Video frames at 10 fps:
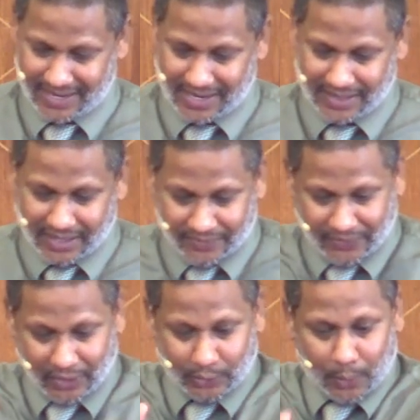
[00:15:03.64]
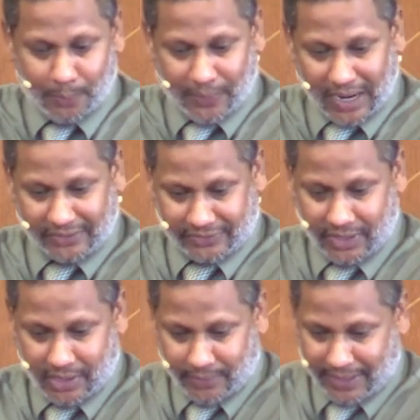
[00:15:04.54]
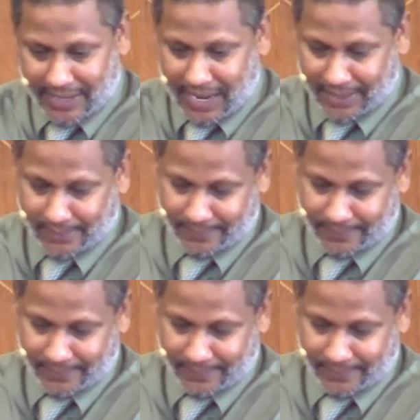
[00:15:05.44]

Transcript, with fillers: They feel oppressed right now.